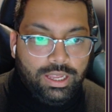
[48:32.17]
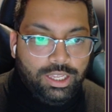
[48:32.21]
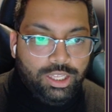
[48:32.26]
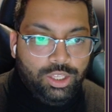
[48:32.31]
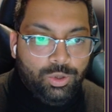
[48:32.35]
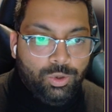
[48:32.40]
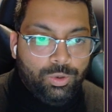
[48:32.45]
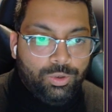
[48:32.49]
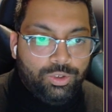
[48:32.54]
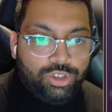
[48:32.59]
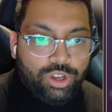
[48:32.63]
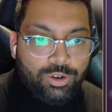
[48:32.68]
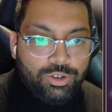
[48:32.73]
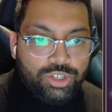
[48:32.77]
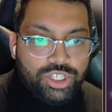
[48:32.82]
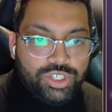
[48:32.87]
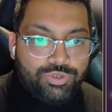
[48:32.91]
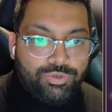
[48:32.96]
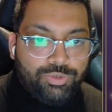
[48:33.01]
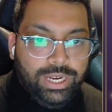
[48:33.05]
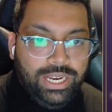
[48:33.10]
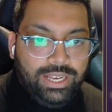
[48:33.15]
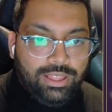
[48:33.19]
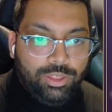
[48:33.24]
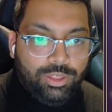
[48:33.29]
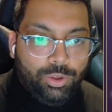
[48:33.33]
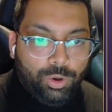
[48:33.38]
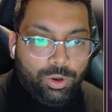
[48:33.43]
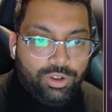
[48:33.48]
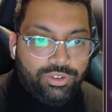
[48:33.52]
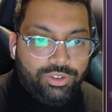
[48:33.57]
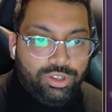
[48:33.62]
you don't just read
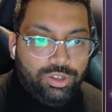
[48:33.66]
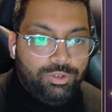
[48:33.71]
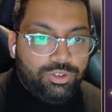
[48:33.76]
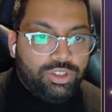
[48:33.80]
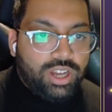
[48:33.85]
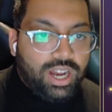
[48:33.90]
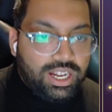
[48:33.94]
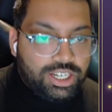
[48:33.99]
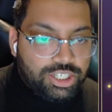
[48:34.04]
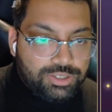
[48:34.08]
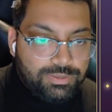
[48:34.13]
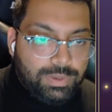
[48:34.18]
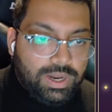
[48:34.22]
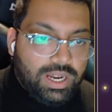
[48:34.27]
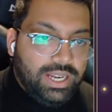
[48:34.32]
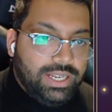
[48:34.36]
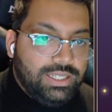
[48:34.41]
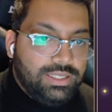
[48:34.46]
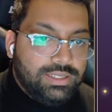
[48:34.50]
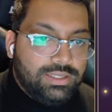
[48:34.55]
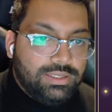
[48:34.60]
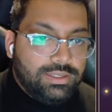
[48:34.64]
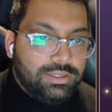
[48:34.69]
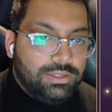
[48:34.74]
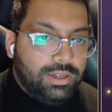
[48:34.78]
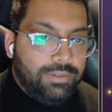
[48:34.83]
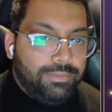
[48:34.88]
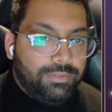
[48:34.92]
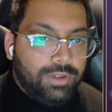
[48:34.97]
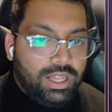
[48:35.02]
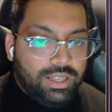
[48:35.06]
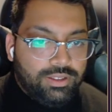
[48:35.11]
thoughts, you touch minds
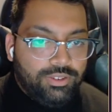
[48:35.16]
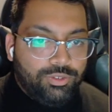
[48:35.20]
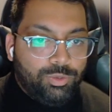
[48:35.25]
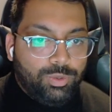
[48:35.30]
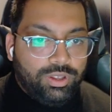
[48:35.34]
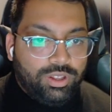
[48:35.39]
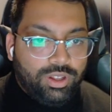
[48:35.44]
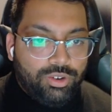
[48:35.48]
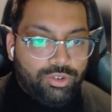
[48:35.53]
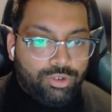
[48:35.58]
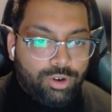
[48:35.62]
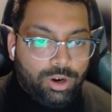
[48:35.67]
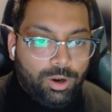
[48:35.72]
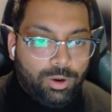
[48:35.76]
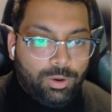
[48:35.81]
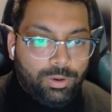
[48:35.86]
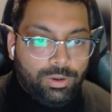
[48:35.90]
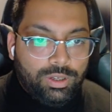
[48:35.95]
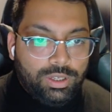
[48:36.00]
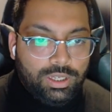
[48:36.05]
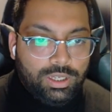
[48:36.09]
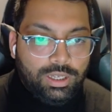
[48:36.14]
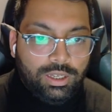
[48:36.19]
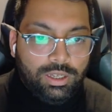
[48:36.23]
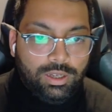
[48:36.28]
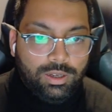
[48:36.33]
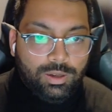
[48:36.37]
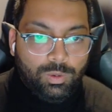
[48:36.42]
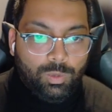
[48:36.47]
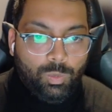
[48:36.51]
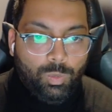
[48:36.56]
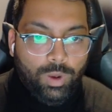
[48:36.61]
of others with control.
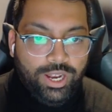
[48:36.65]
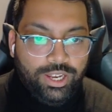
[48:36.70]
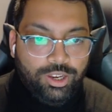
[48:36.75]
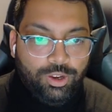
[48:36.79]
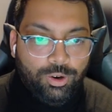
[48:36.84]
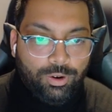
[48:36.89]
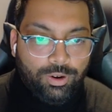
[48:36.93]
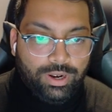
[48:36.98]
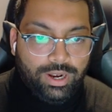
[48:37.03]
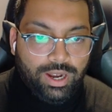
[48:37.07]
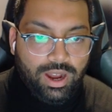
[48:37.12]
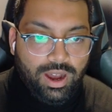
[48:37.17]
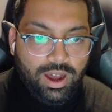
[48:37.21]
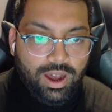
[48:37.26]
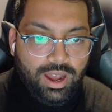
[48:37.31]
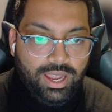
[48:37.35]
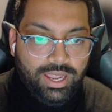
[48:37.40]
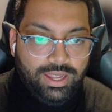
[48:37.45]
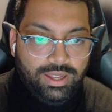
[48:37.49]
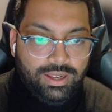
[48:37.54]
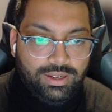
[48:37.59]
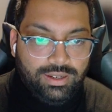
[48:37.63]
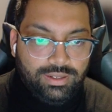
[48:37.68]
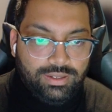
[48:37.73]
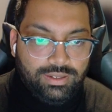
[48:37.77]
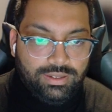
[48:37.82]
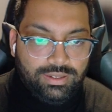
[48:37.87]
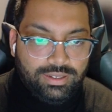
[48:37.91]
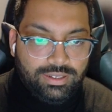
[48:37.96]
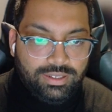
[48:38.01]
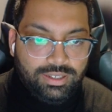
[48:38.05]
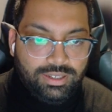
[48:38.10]
When you're an Iron
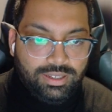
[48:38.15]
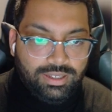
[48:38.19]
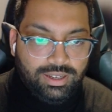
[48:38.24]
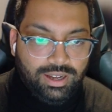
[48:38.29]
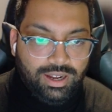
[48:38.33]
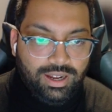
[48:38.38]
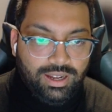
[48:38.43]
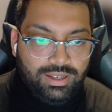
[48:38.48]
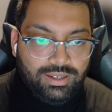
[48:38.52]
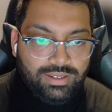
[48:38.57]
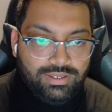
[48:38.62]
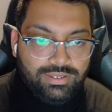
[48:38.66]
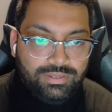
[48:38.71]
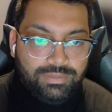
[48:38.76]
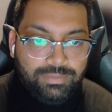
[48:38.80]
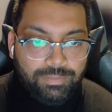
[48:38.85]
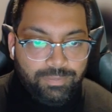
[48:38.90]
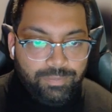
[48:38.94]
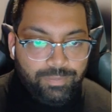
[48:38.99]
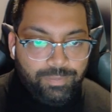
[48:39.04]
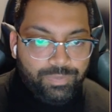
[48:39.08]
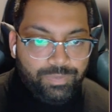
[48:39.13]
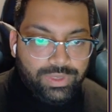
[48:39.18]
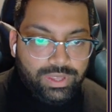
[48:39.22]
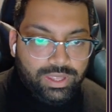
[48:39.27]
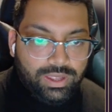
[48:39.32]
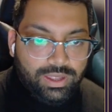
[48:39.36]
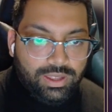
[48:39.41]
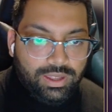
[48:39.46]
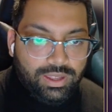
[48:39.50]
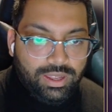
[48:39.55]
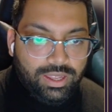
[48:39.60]
Guard,
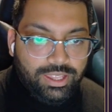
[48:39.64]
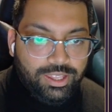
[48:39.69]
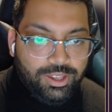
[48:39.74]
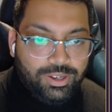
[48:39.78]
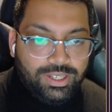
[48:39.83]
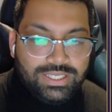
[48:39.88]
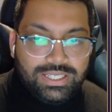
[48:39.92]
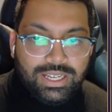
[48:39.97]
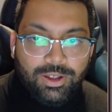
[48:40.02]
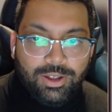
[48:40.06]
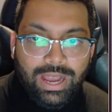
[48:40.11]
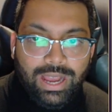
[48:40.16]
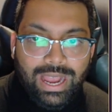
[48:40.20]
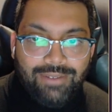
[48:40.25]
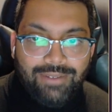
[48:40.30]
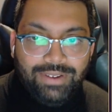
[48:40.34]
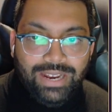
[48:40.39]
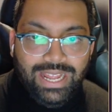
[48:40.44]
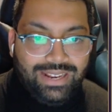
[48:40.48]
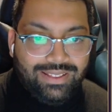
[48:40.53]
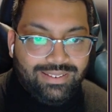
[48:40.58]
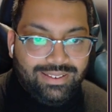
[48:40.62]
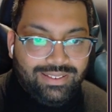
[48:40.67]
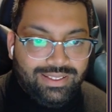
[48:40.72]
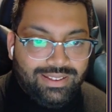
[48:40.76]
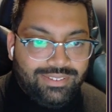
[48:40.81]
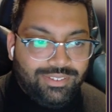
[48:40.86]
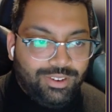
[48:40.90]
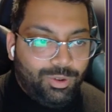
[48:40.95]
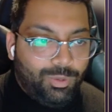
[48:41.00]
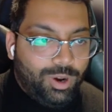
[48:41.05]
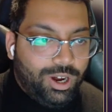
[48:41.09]
you can tell I haven't edited
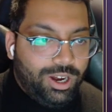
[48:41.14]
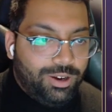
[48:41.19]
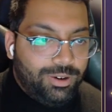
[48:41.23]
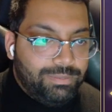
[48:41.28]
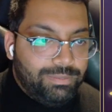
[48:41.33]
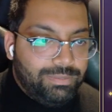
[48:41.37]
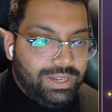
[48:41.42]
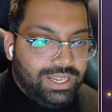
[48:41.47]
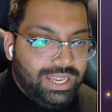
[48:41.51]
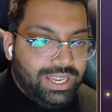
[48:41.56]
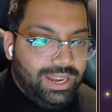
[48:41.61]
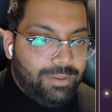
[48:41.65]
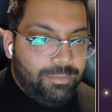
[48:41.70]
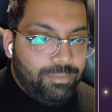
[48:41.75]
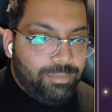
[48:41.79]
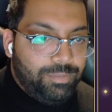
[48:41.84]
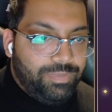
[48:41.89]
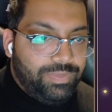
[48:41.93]
this in a while, but yeah.